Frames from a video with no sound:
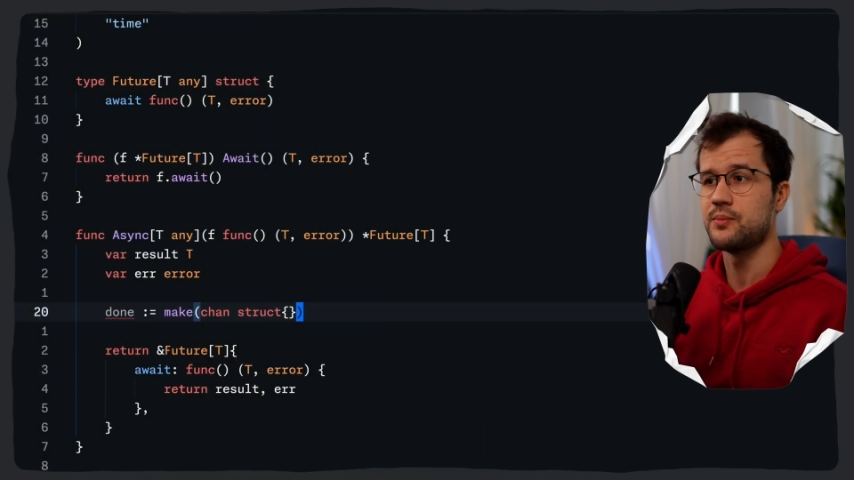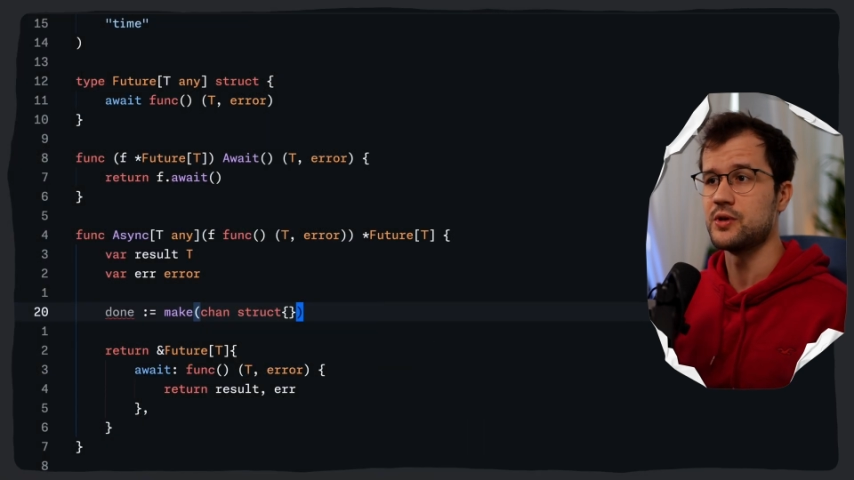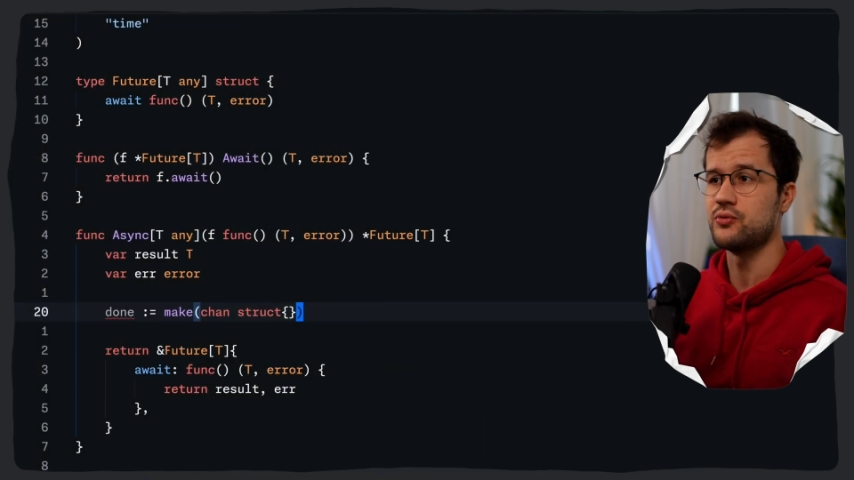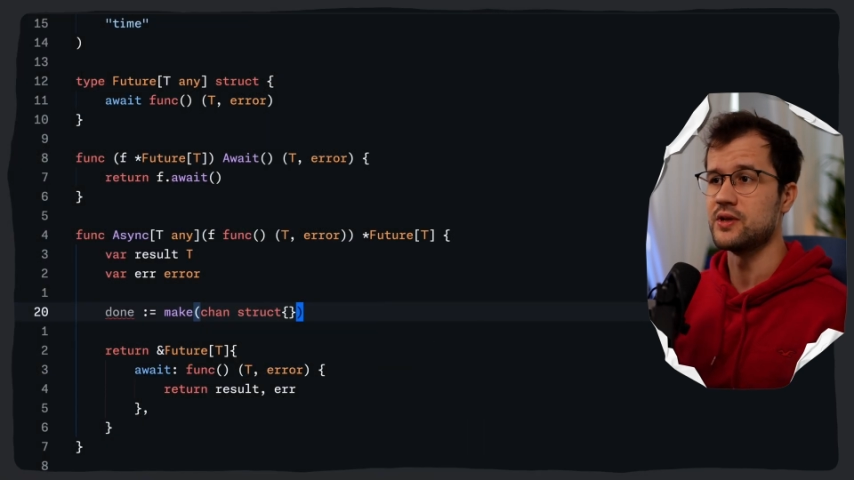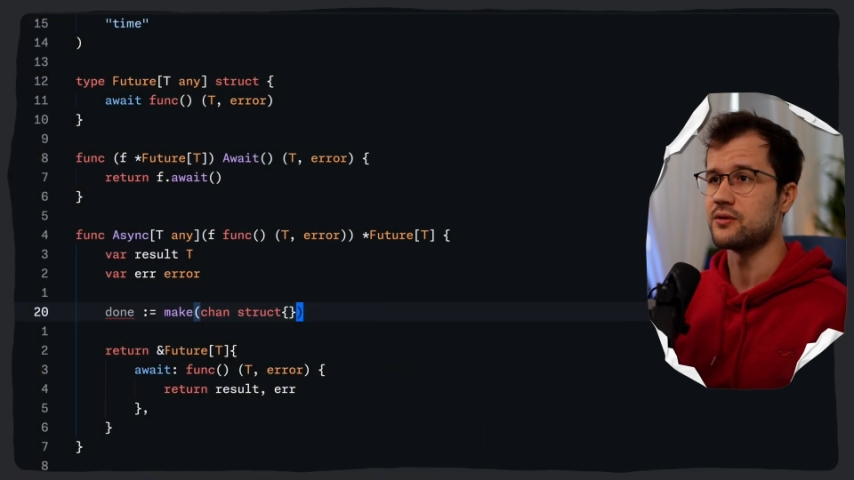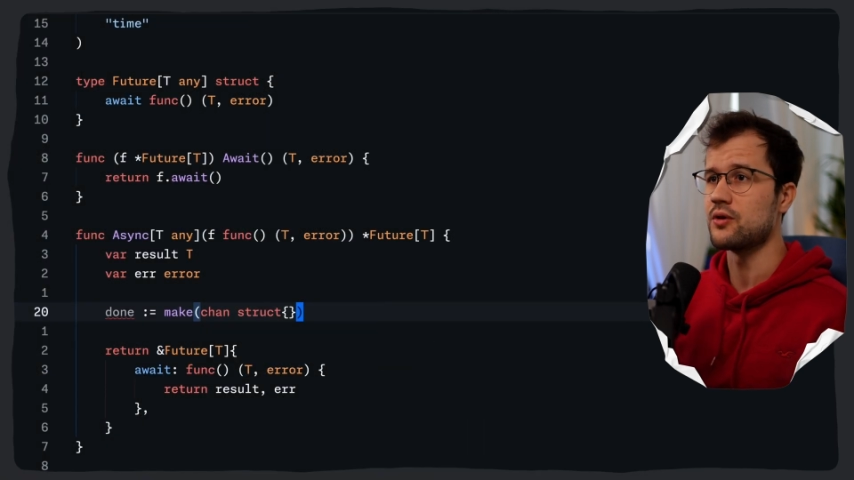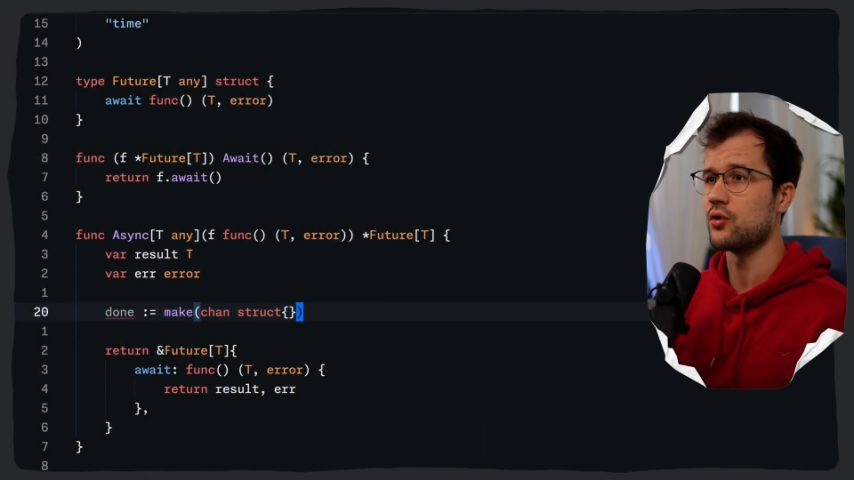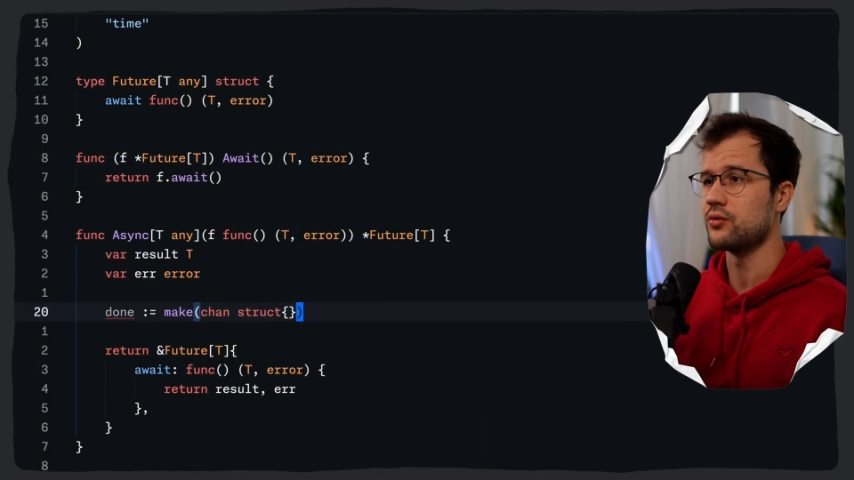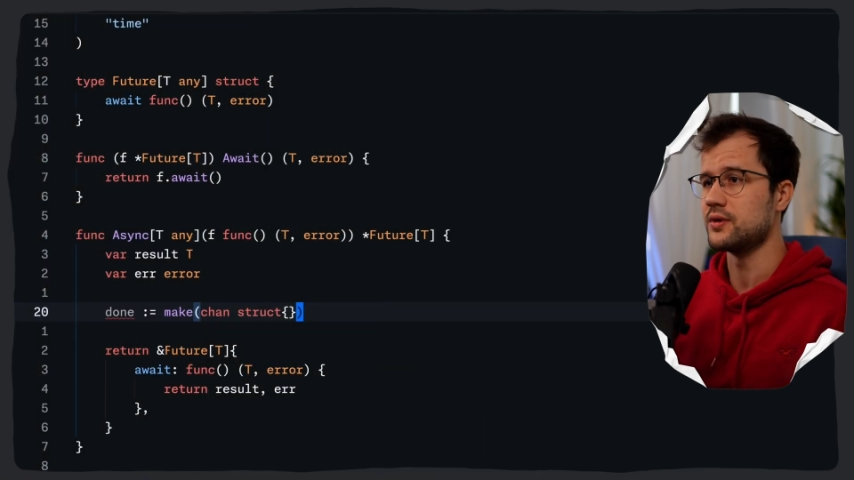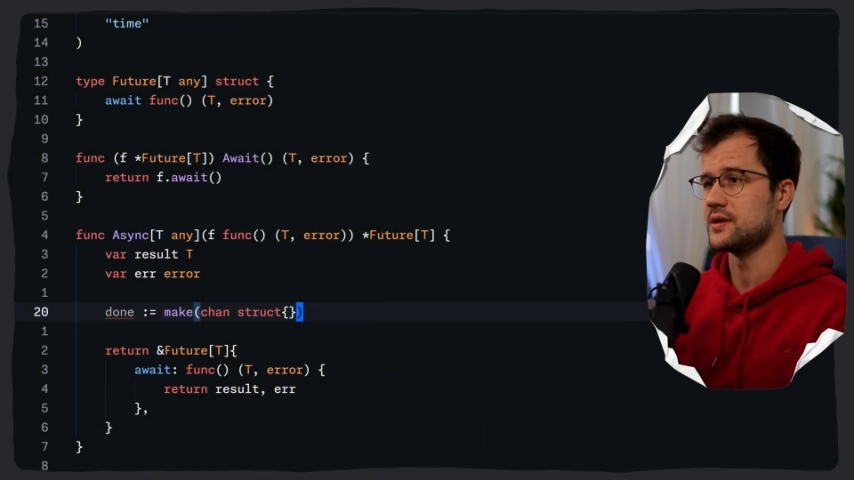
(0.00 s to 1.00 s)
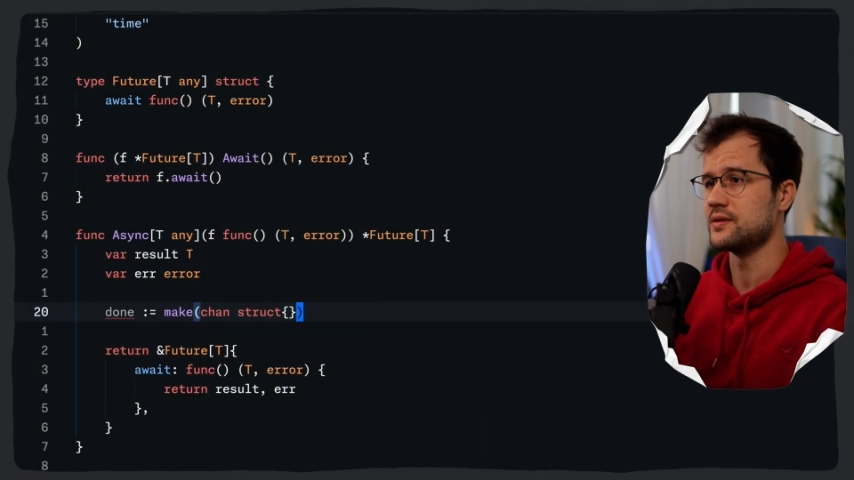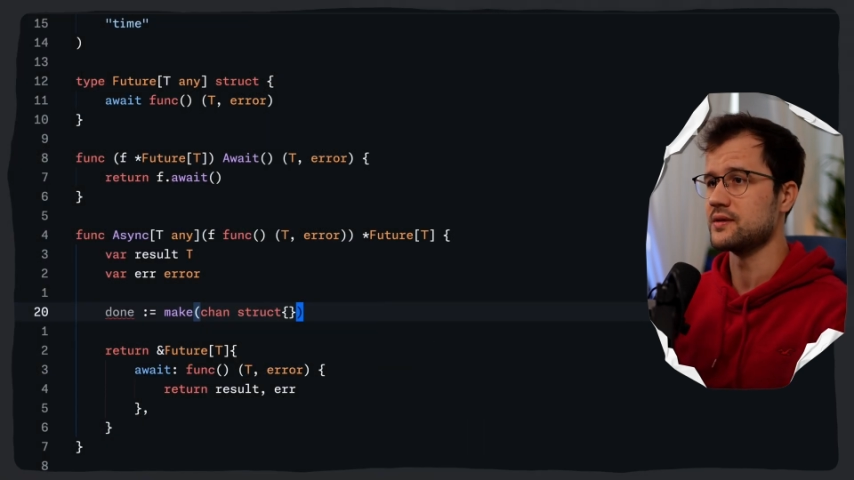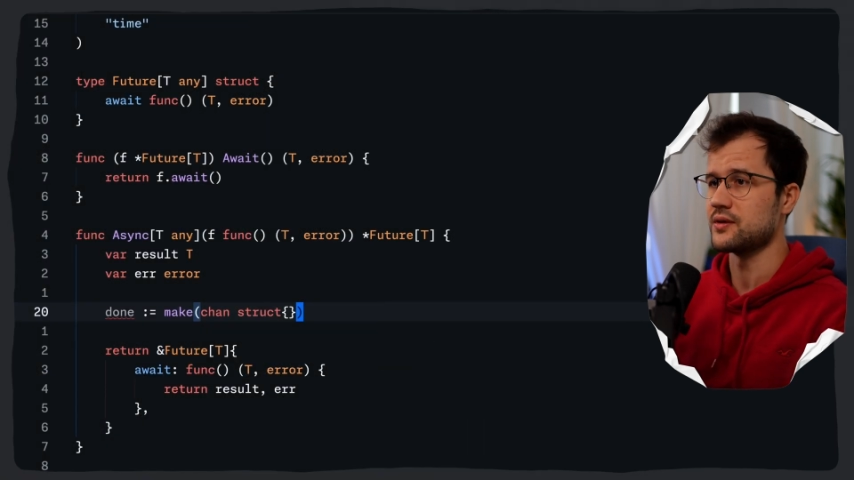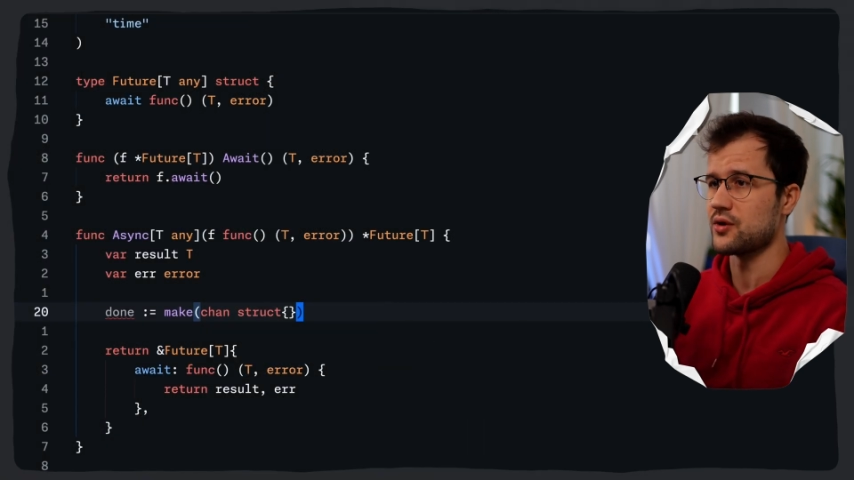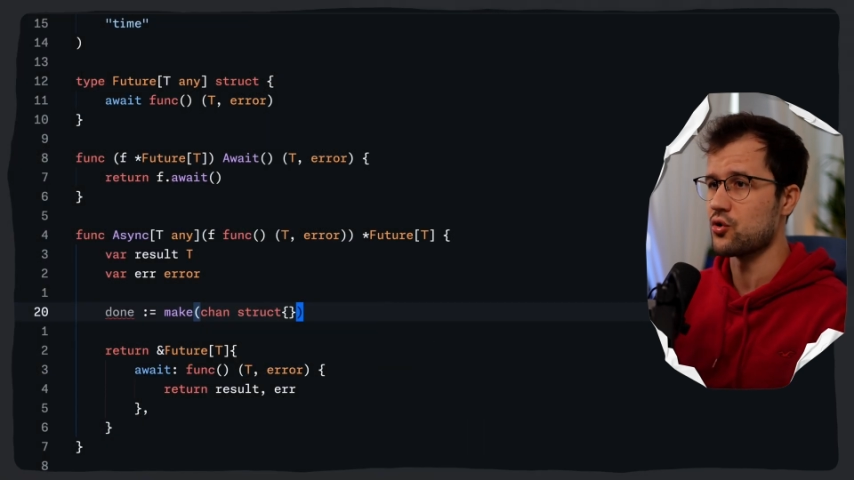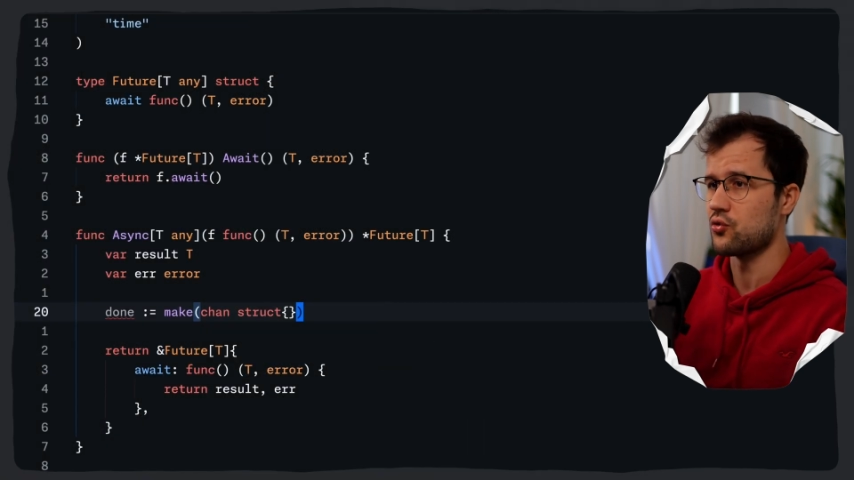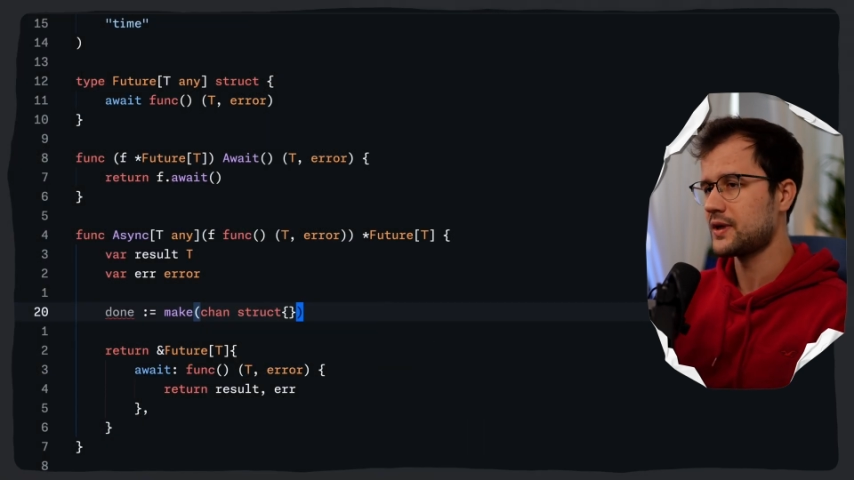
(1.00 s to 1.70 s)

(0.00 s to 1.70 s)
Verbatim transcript: between Go routines in Go.